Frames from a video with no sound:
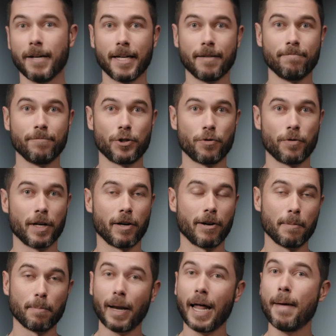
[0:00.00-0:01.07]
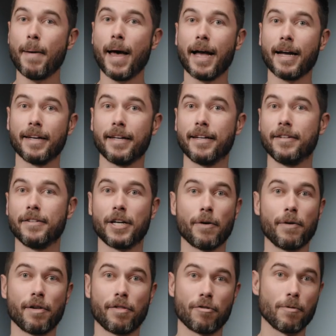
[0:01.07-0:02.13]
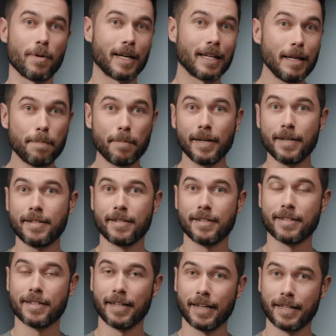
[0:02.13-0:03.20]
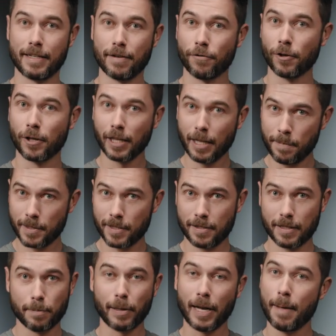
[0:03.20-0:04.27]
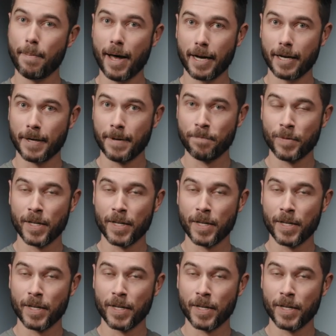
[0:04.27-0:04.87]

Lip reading: and triggering playback and going through a clip list to select different clips to playback.